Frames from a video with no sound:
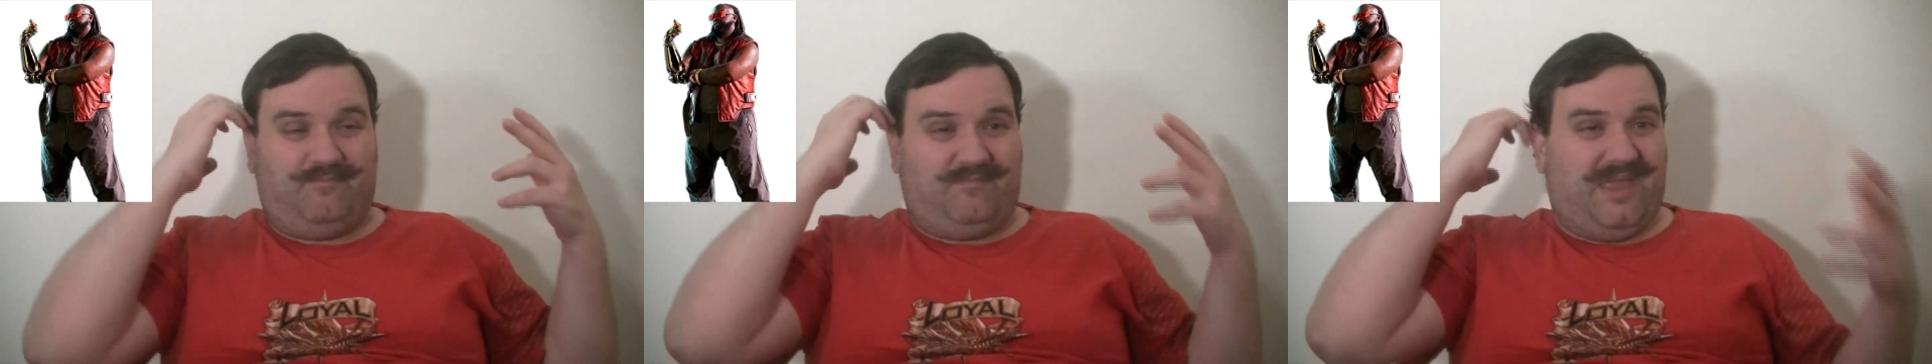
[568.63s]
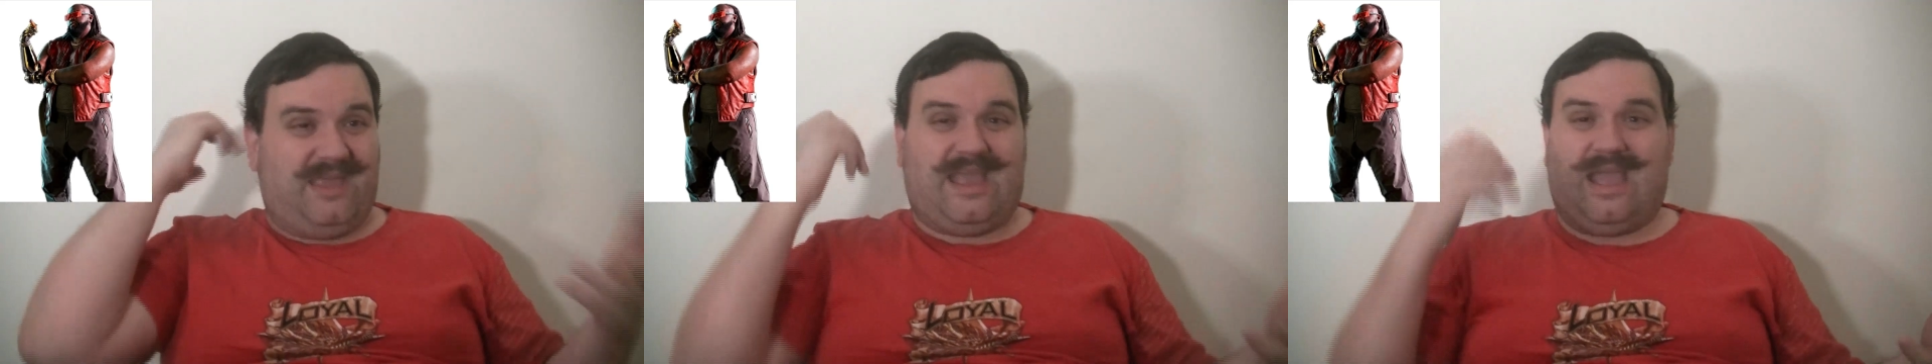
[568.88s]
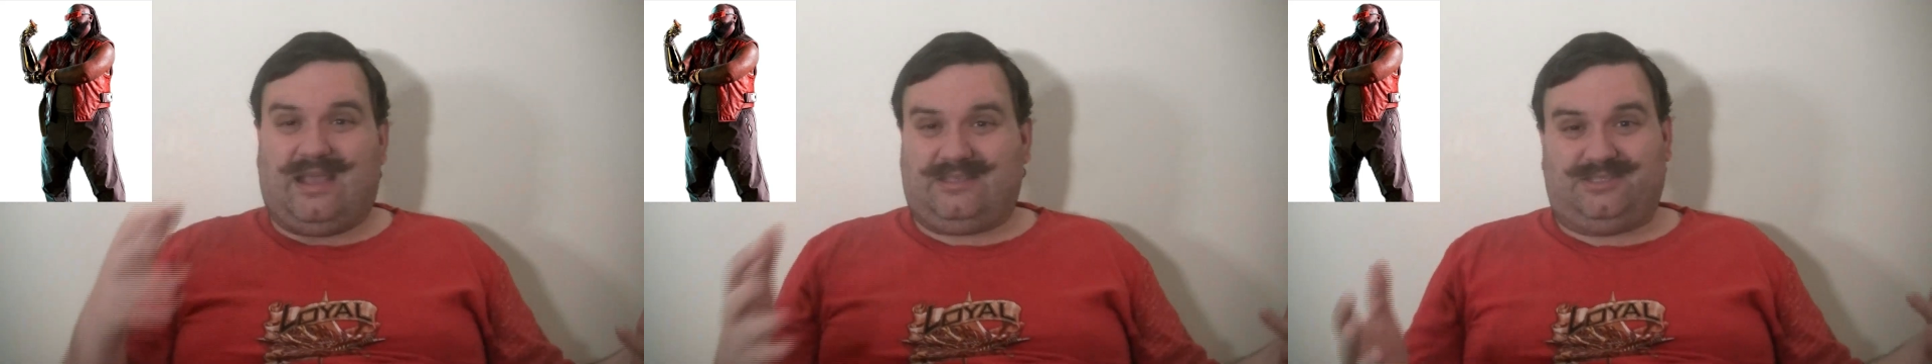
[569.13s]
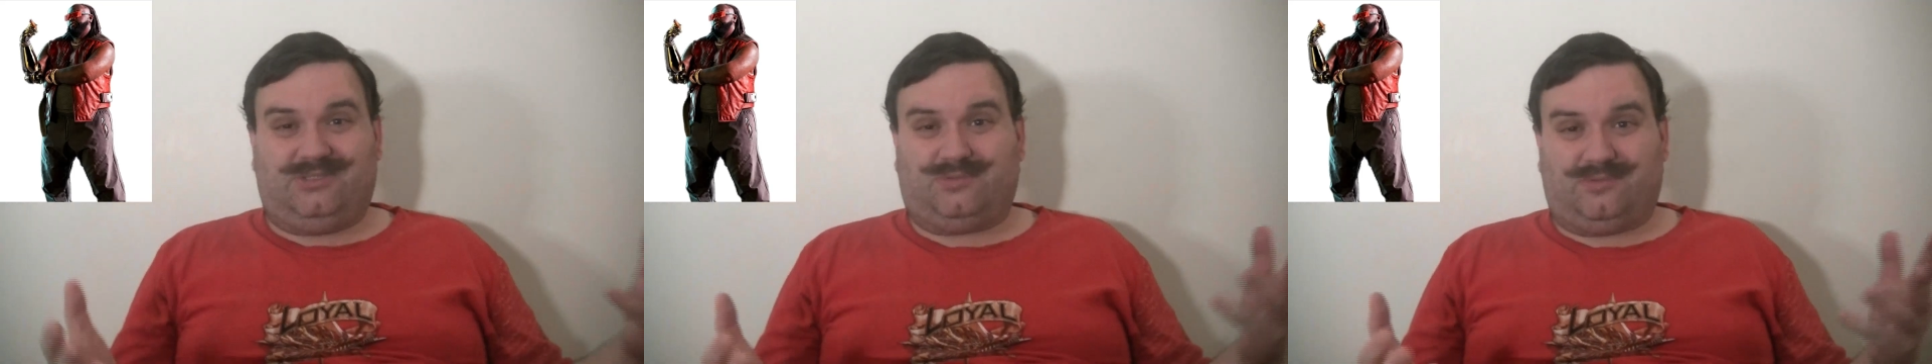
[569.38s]
big
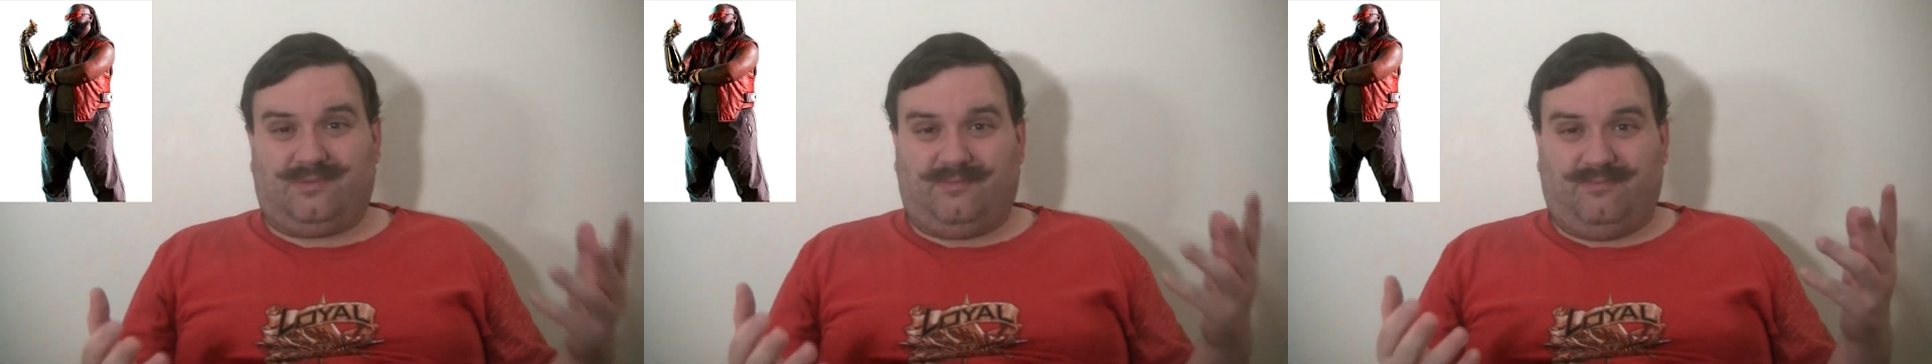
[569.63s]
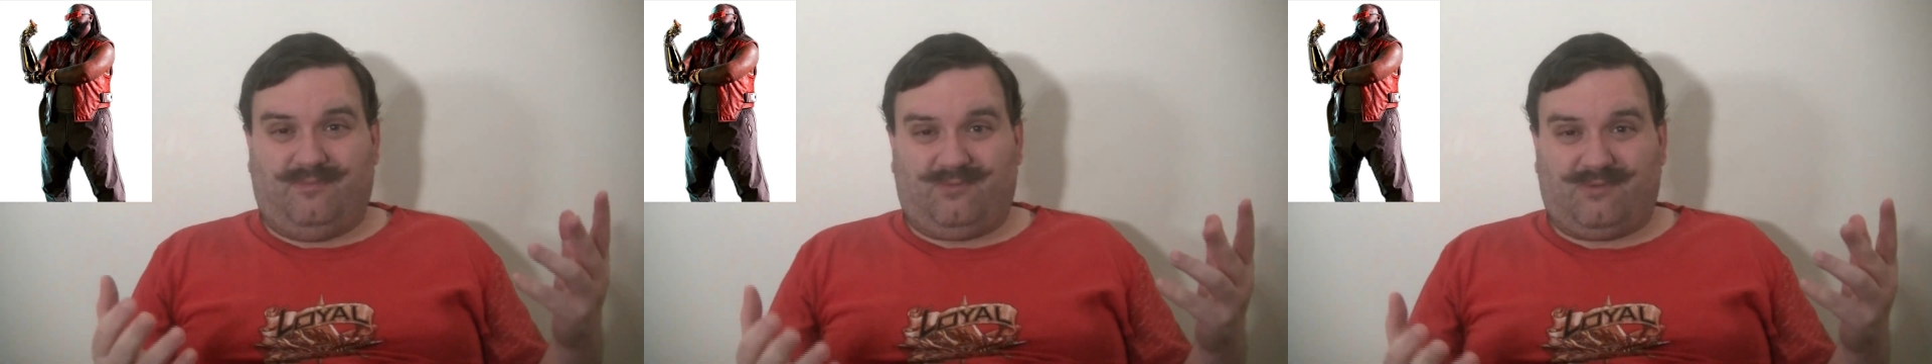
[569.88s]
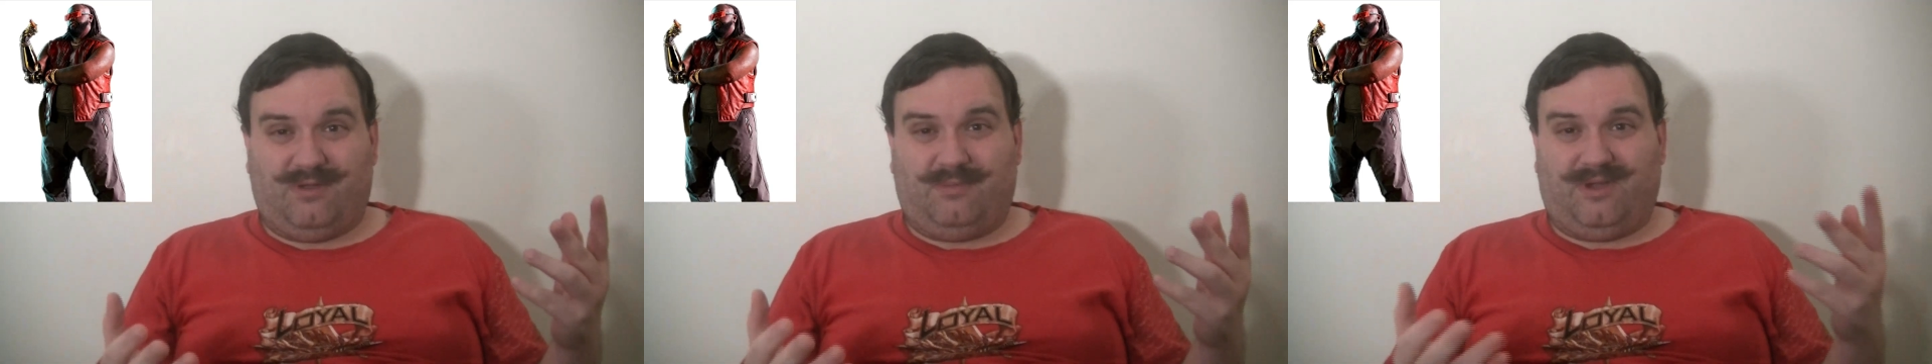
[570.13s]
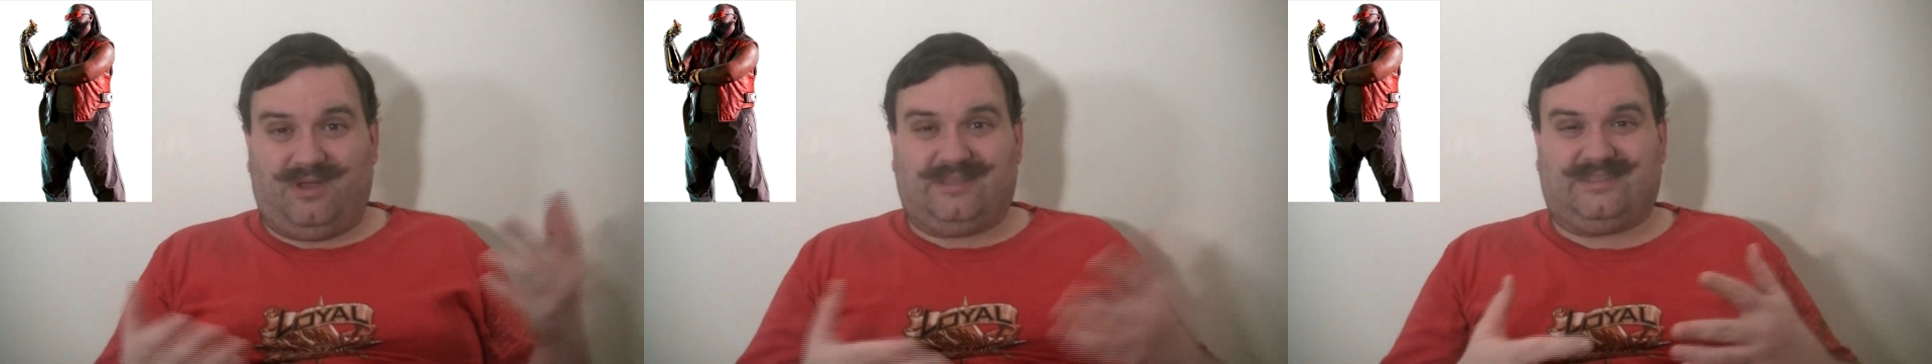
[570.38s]
ass
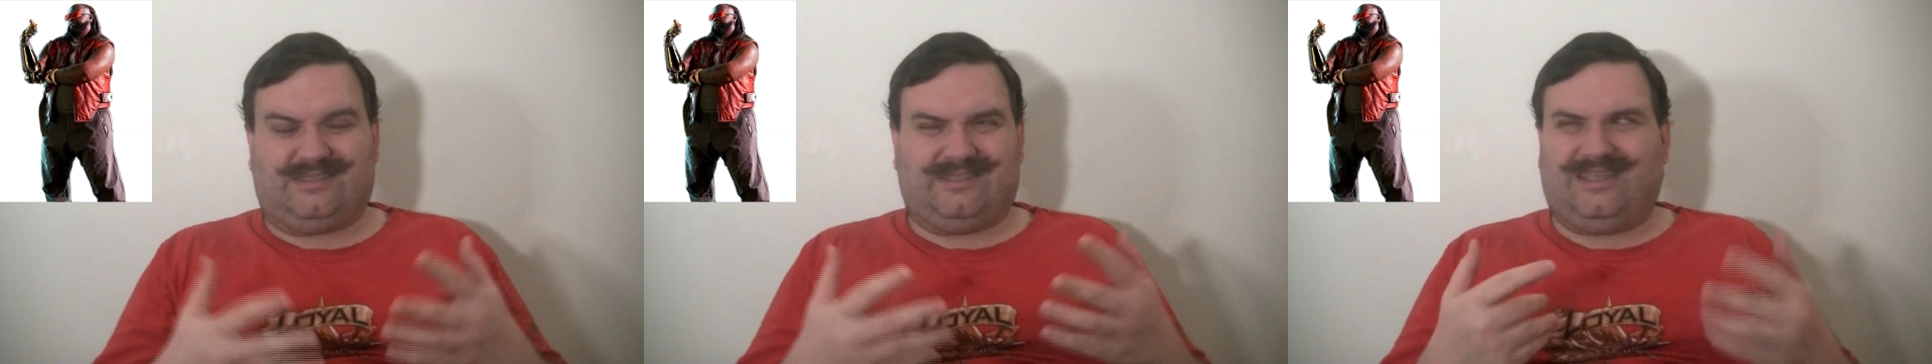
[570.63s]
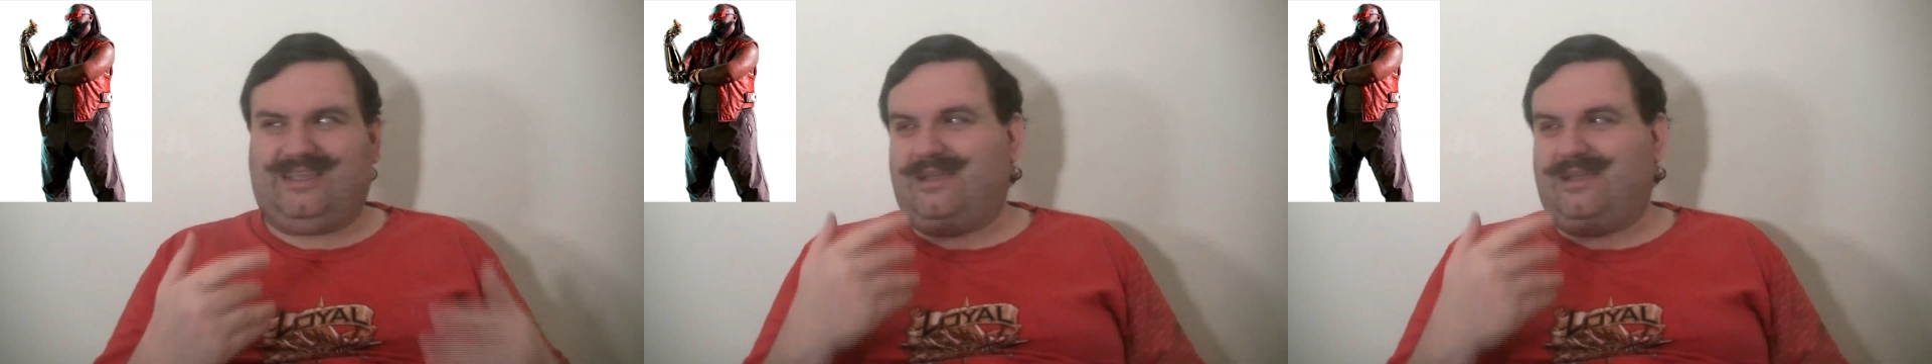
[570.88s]
robots, is